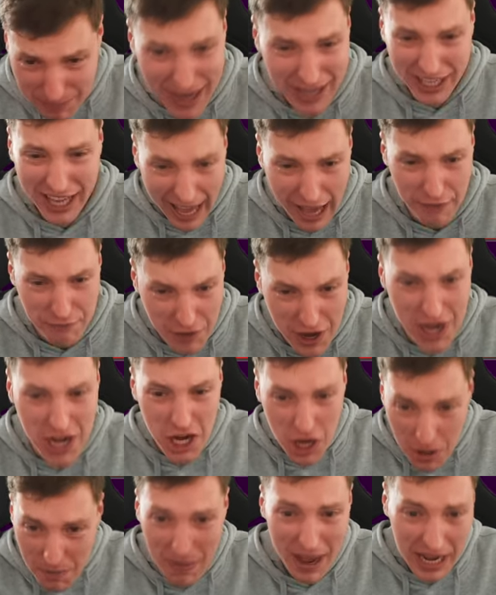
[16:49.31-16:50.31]

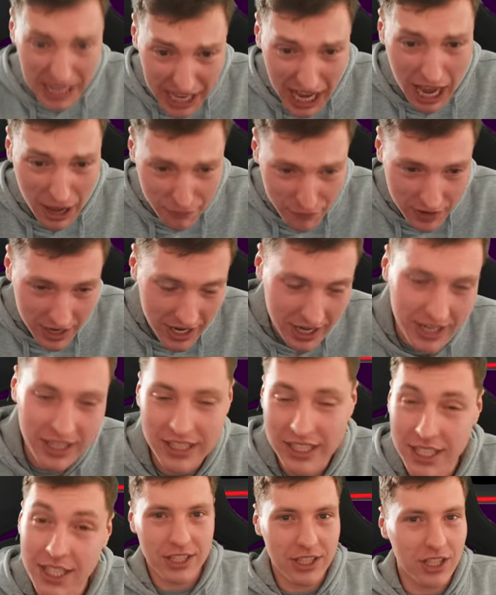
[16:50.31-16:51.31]
McCarthy,
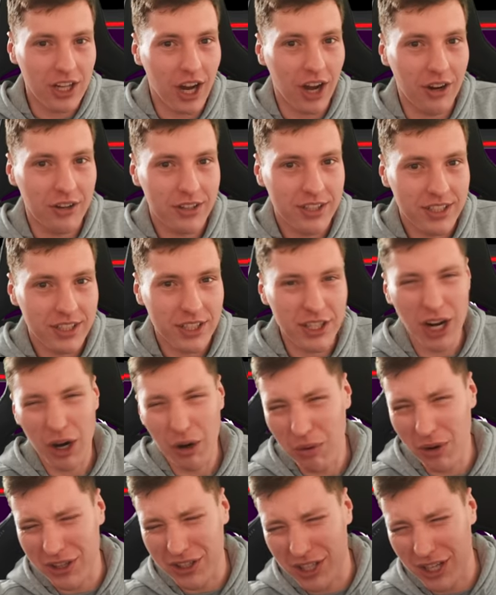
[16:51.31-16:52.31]
McCarthy. You know, you
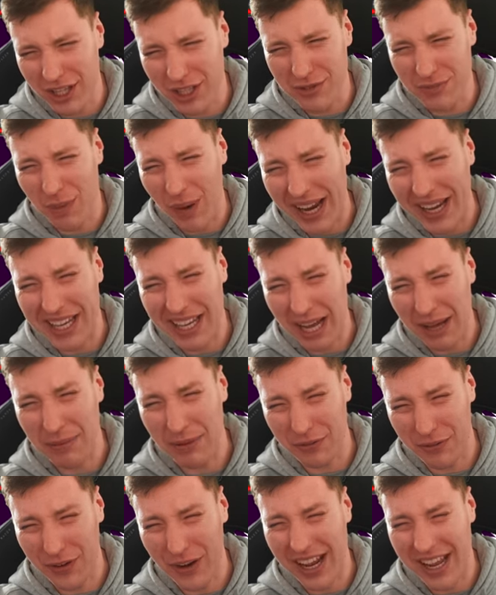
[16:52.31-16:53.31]
don't want kids waking up
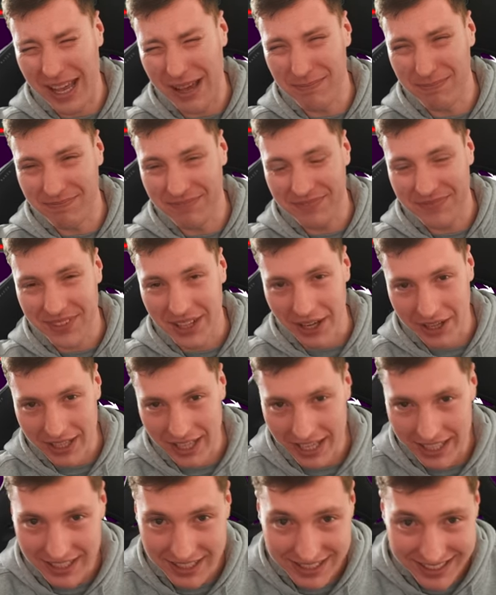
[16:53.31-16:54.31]
at three a m,
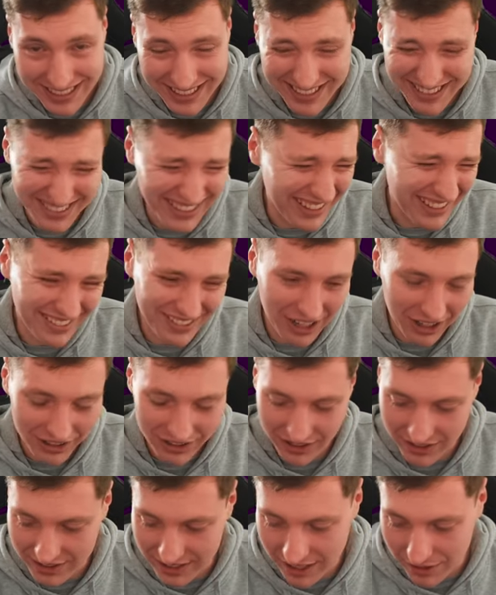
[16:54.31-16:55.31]
okay? It's, it's
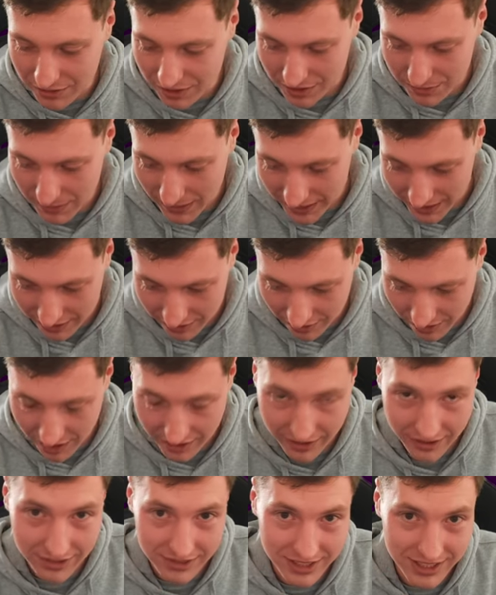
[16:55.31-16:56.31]
not good. They'll just bloody
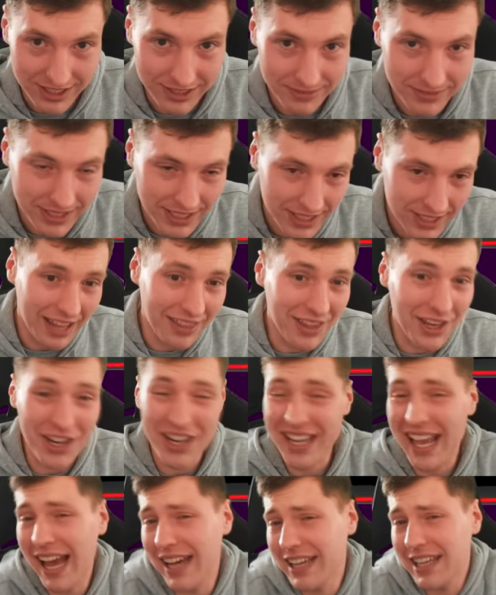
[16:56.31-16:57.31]
cry the whole time. And then
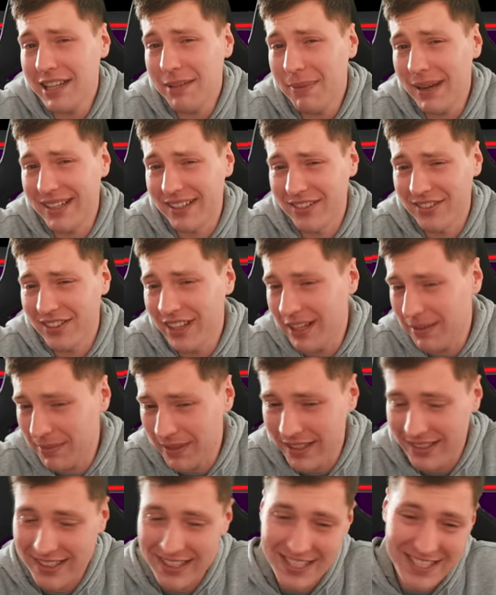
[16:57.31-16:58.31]
you can't get them back to sleep
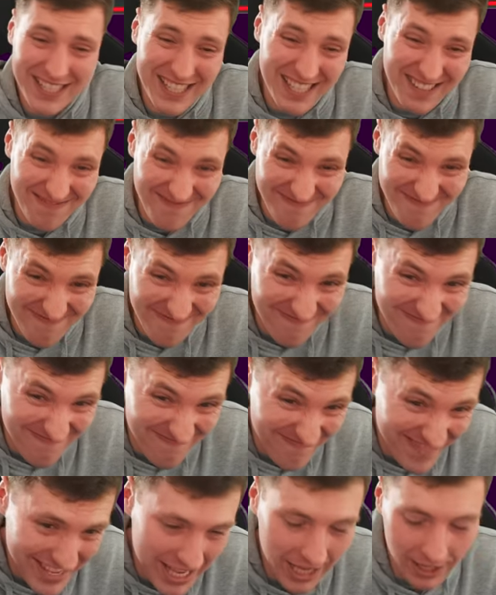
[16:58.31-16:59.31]
and it's just like,
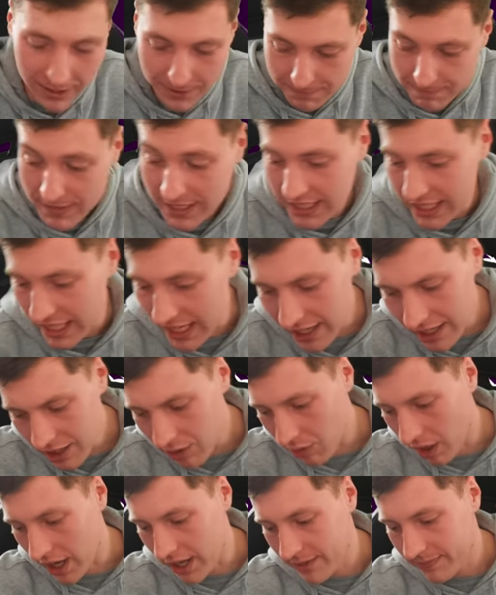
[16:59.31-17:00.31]
you know?
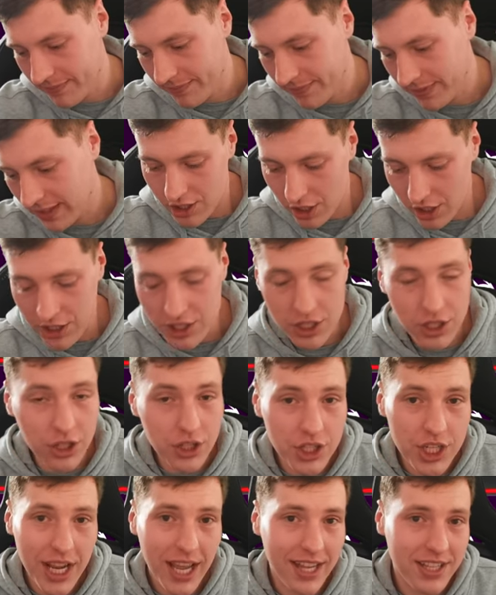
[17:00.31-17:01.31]
Anyway. So there's a
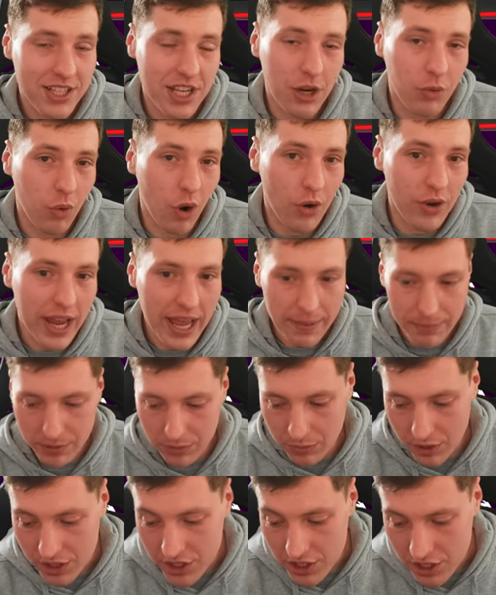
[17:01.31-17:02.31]
good chance that won't
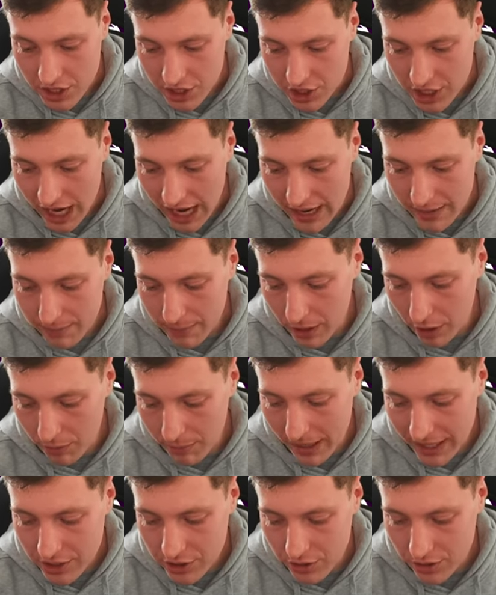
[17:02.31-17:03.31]
happen, which is a shame, but
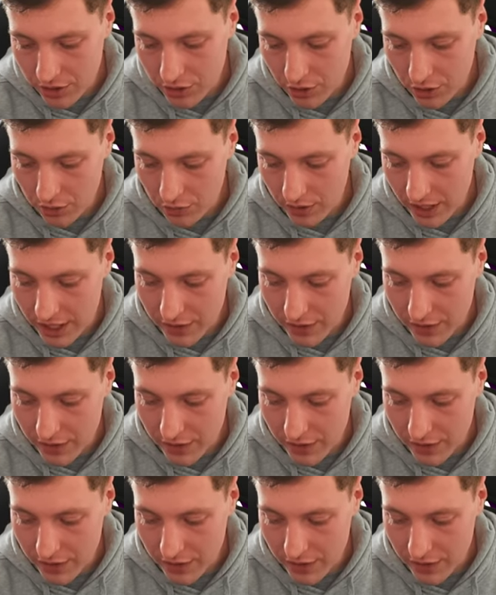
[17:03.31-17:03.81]
I'll make sure to do a